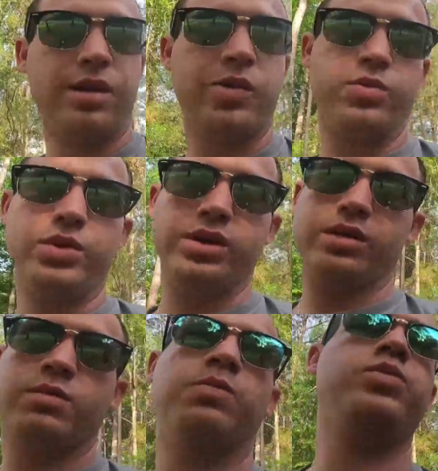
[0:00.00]
loud, but
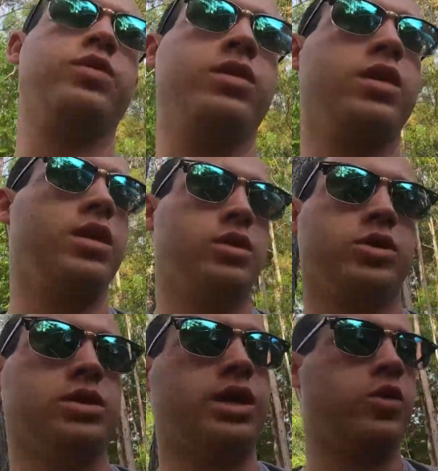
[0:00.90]

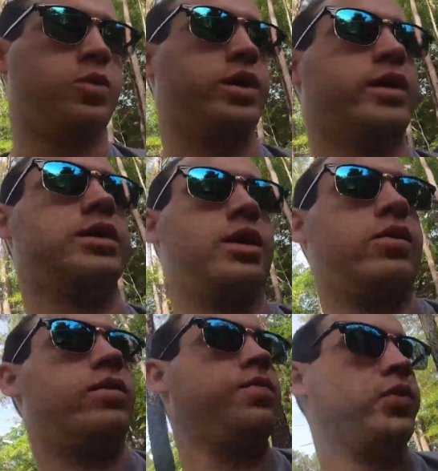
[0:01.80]
just to help you guys
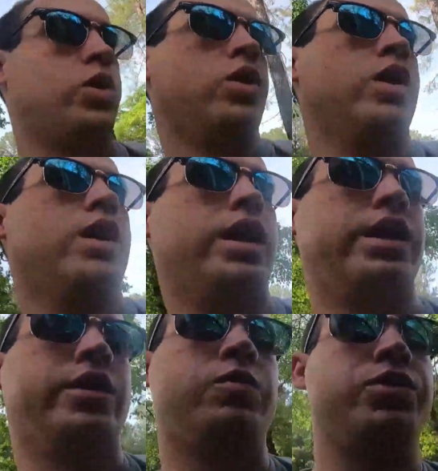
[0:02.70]
out,
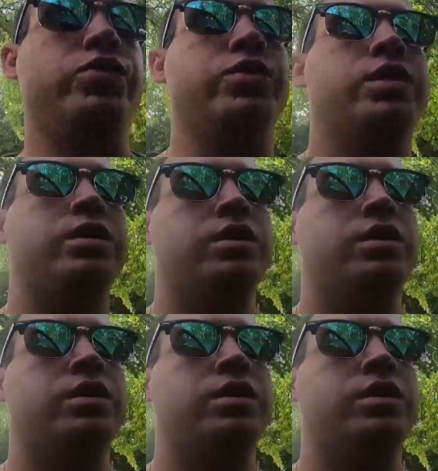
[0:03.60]
and help you